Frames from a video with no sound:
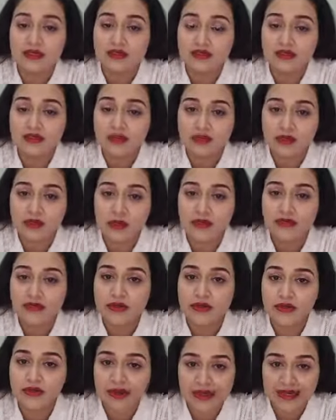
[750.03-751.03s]

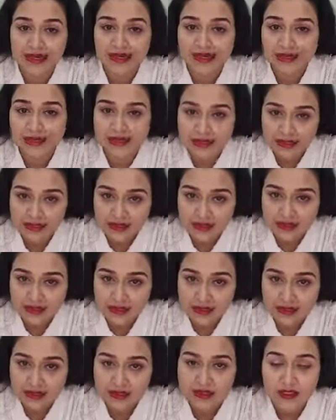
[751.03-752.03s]
soft mild
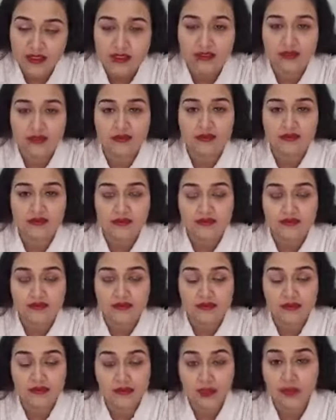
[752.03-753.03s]
cleansers
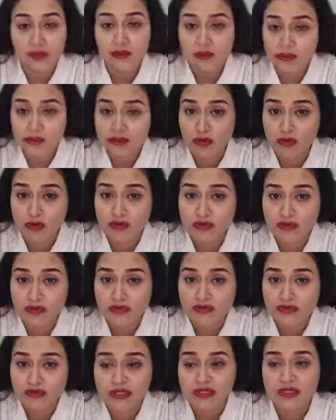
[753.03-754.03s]
to wash your
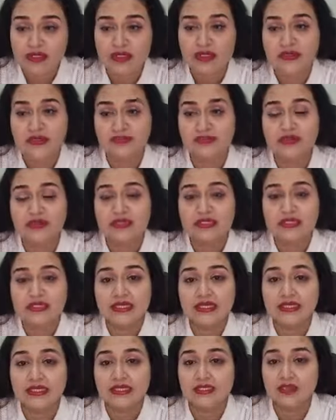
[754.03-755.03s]
face. If your
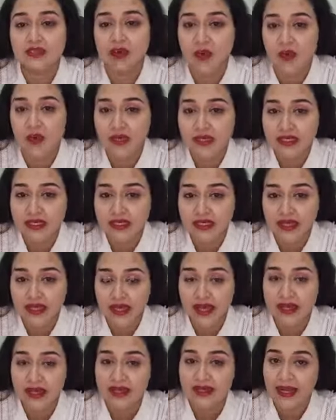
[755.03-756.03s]
skin is oily
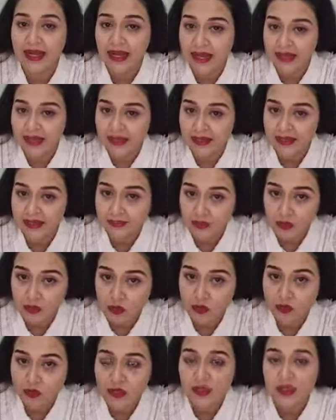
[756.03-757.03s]
and acne
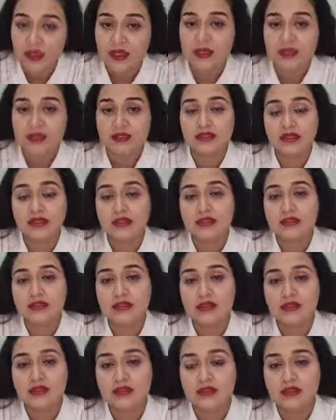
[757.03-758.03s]
prone,
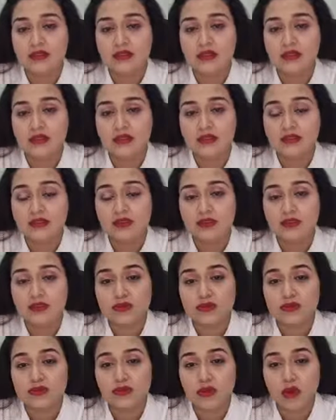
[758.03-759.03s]
then you
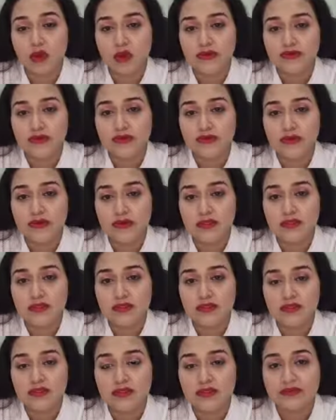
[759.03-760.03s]
should opt for
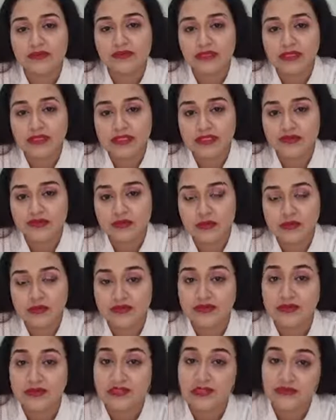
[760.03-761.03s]
the face wash
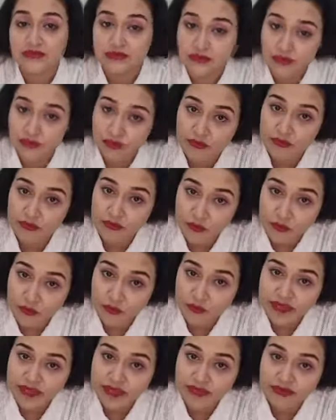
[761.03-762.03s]
which is a foam
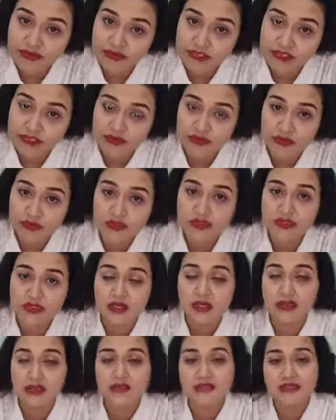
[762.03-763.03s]
based face wash,
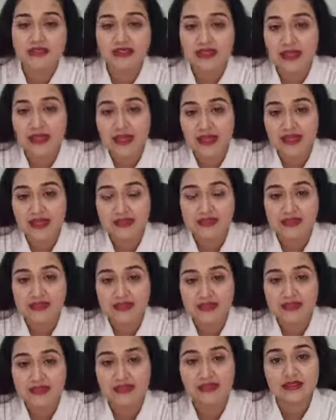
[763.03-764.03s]
which has
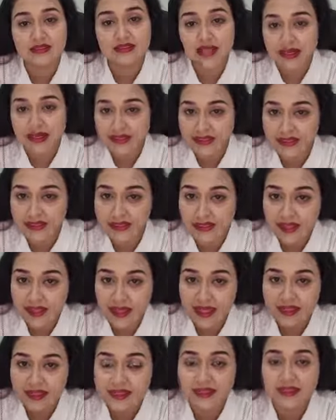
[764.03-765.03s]
either salicylic
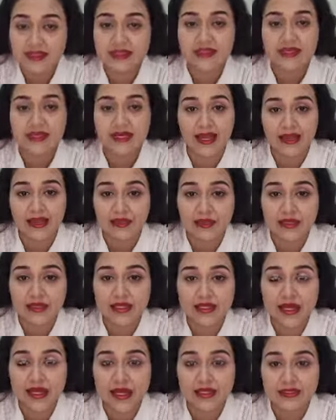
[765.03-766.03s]
acid,
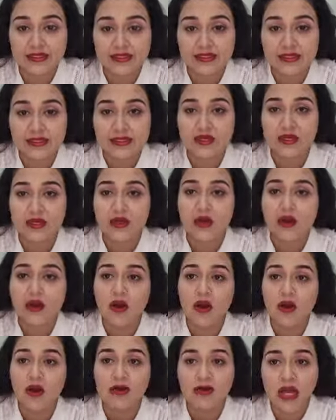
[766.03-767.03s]
glycolic acid,
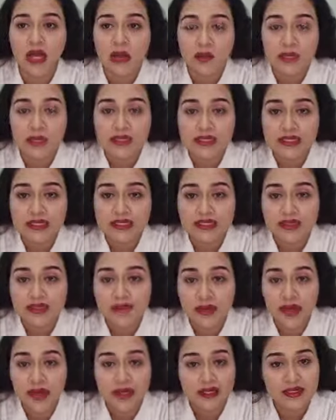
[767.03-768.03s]
or nowadays in
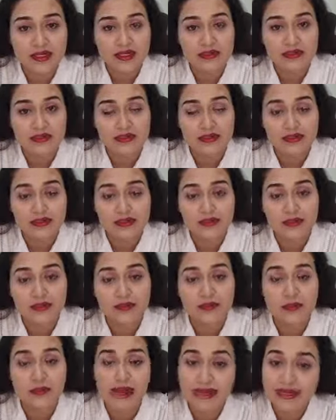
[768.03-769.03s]
market
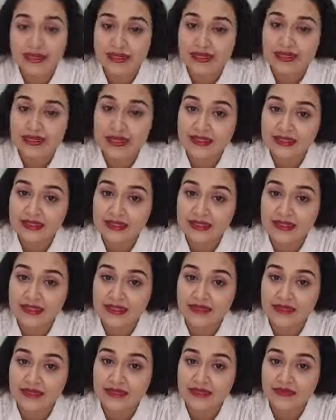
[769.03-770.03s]
bandylic acid
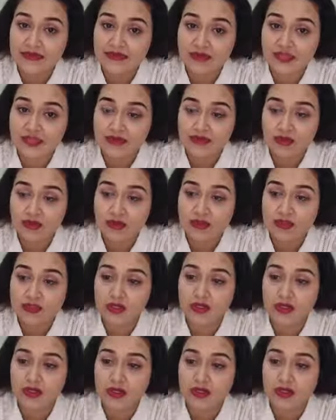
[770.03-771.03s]
containing face wash,
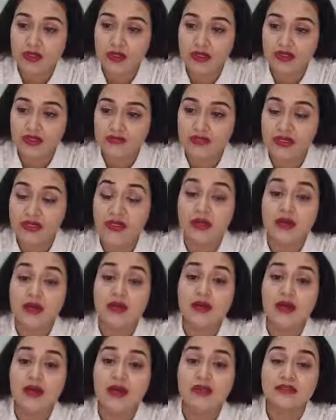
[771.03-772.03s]
as well
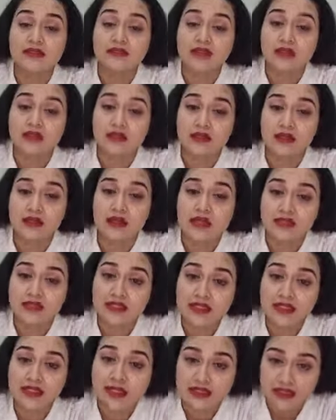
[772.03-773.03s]
as
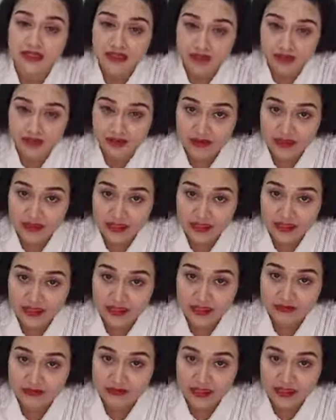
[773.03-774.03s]
azelaic acid
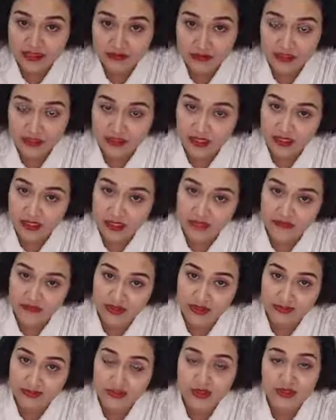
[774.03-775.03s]
containing face wash are
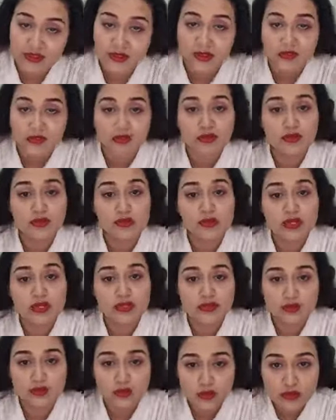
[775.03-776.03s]
available. So you
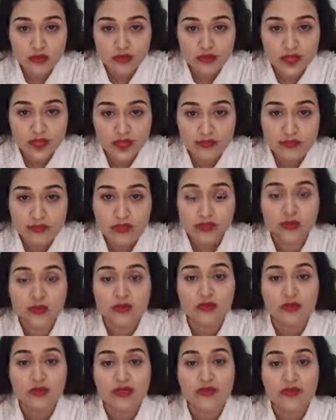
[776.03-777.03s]
can use them
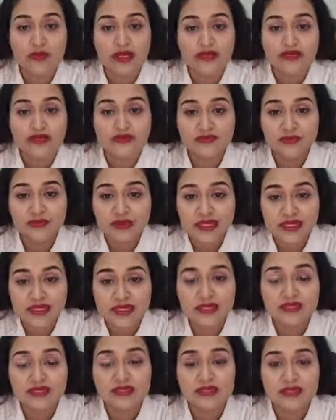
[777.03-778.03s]
to
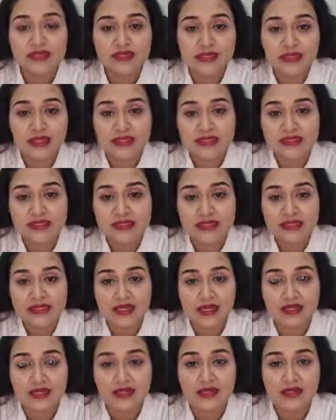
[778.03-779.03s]
exfoliate the dead skin
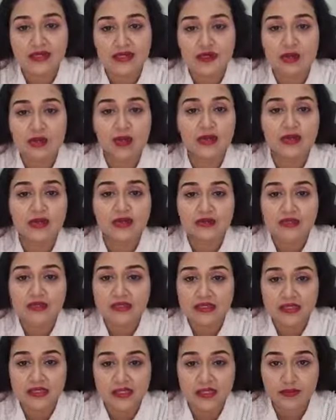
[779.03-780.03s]
and unclog your
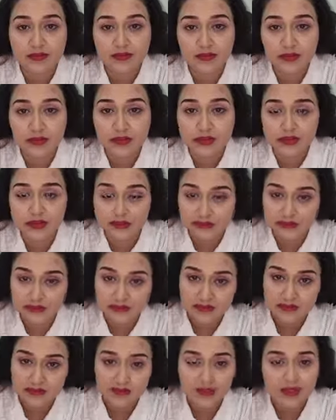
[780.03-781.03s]
skin pores.
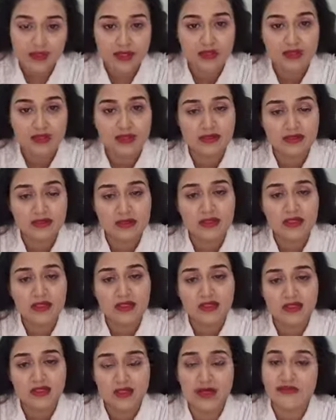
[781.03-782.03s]

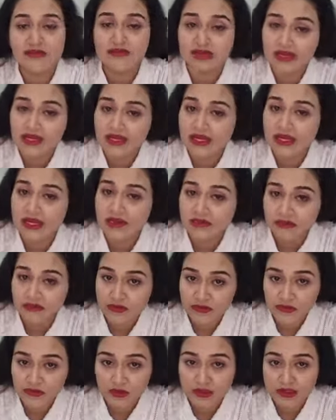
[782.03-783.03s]
They are very helpful
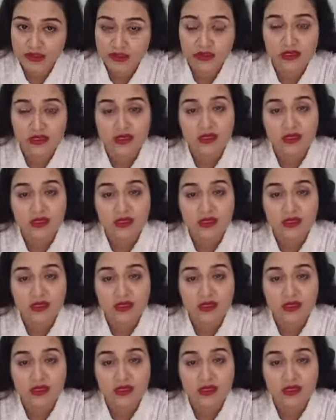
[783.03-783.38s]
for the